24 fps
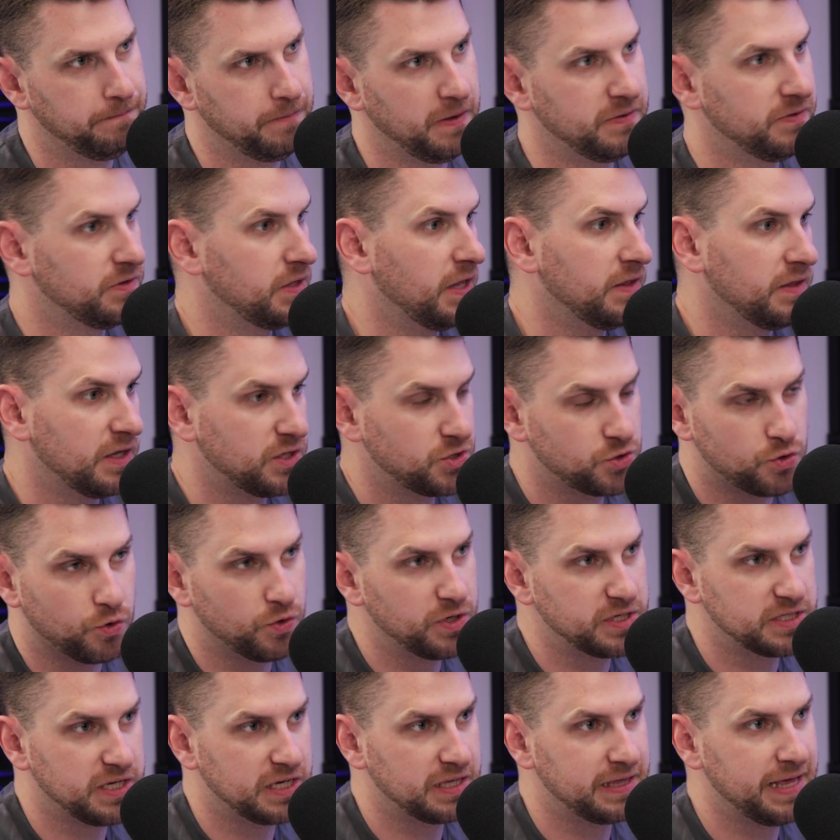And like
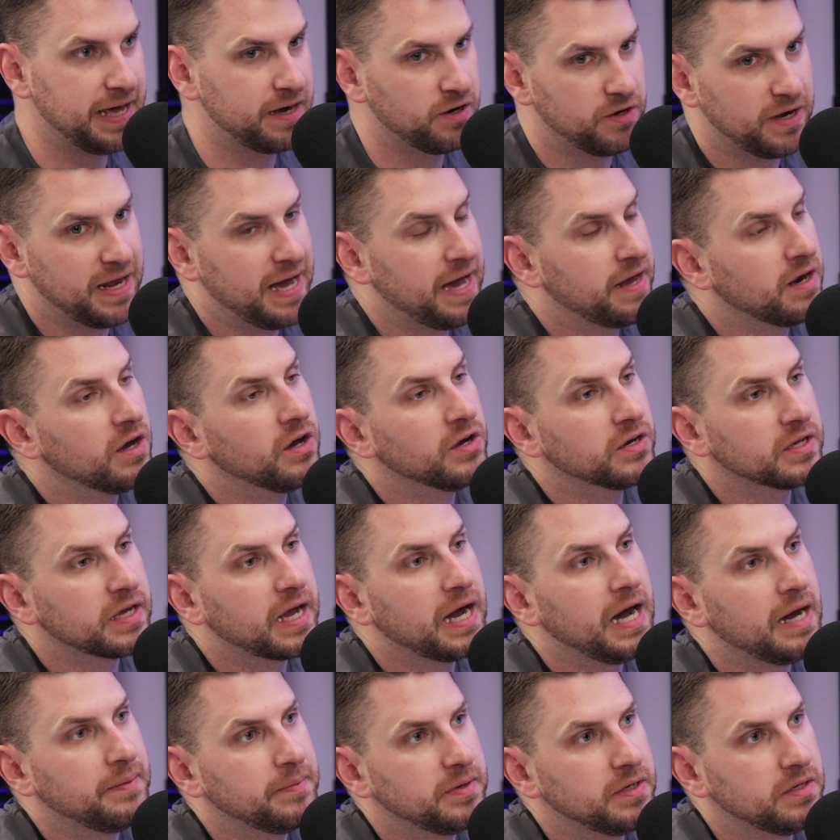stories like that are not
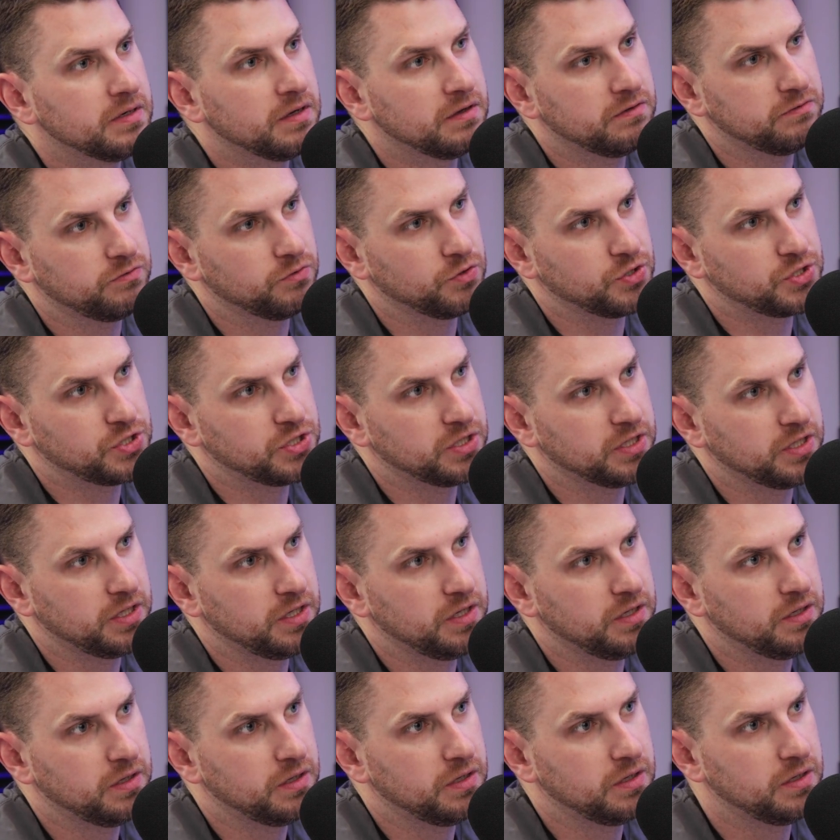uncommon,
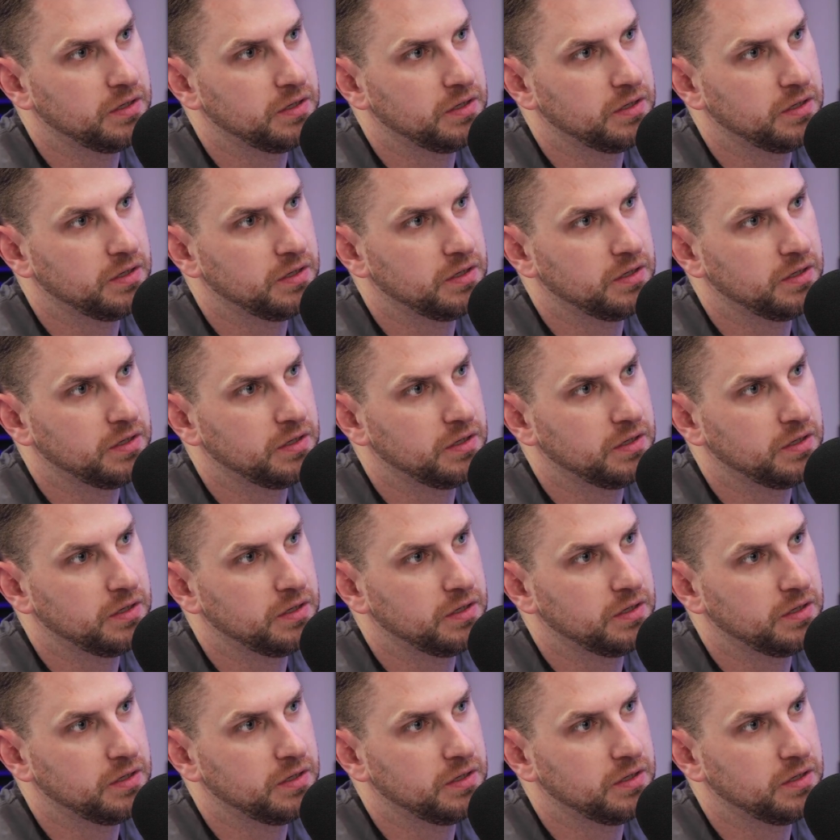unfortunately.